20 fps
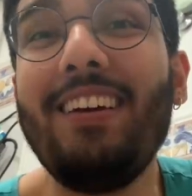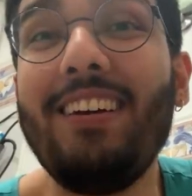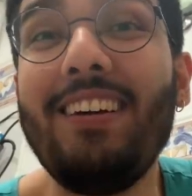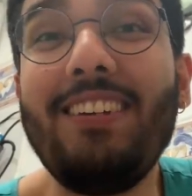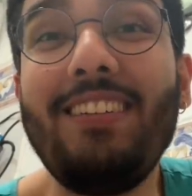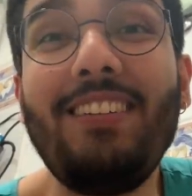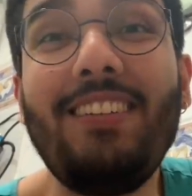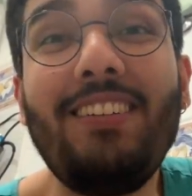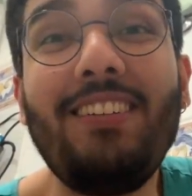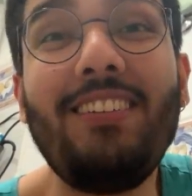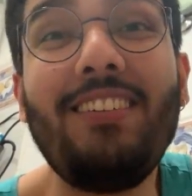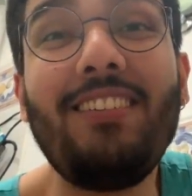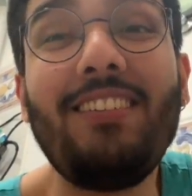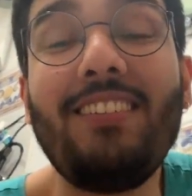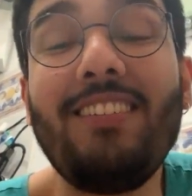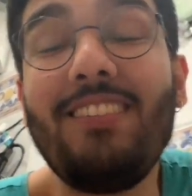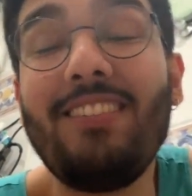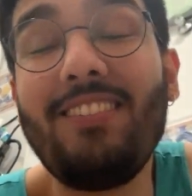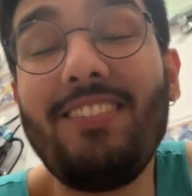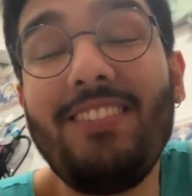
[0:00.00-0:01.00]
and he
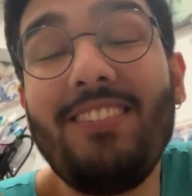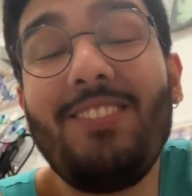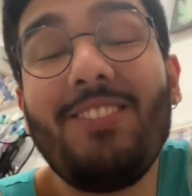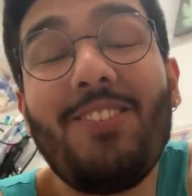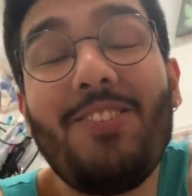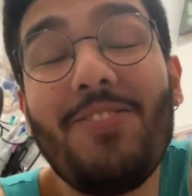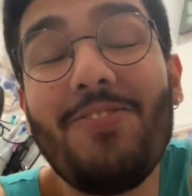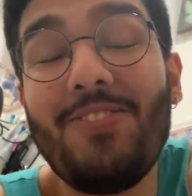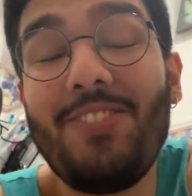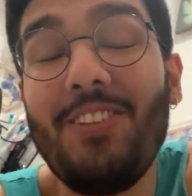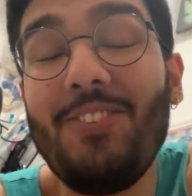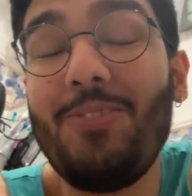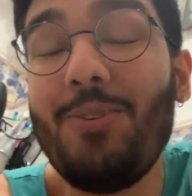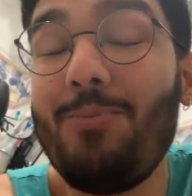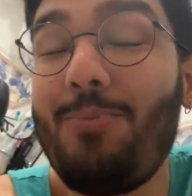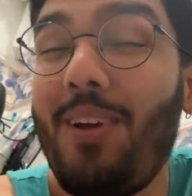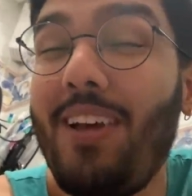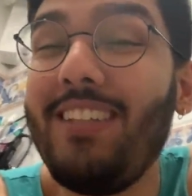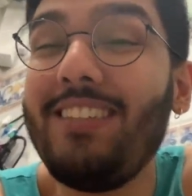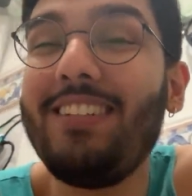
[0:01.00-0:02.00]
will discover the
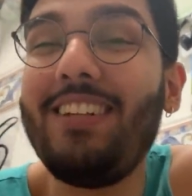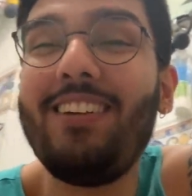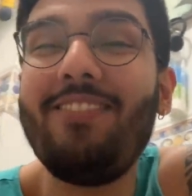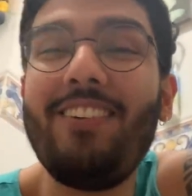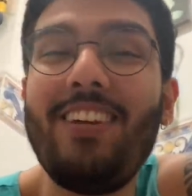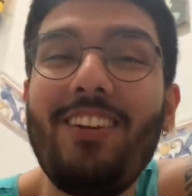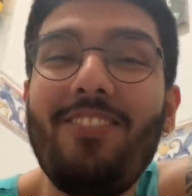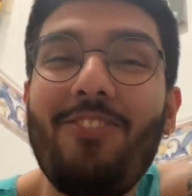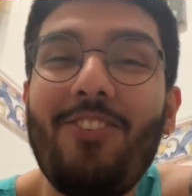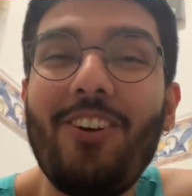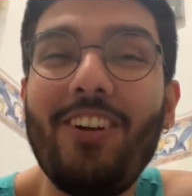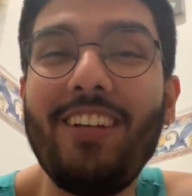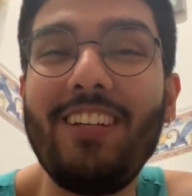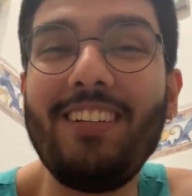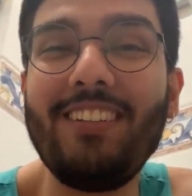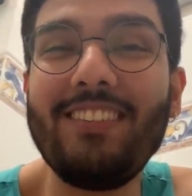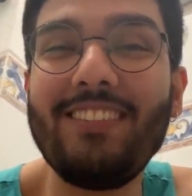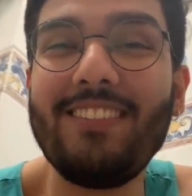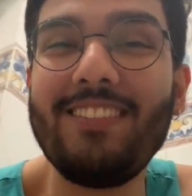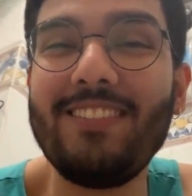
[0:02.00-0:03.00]
surprise that I made for
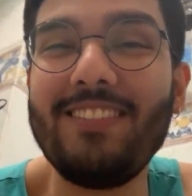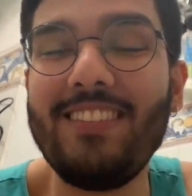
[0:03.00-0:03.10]
him.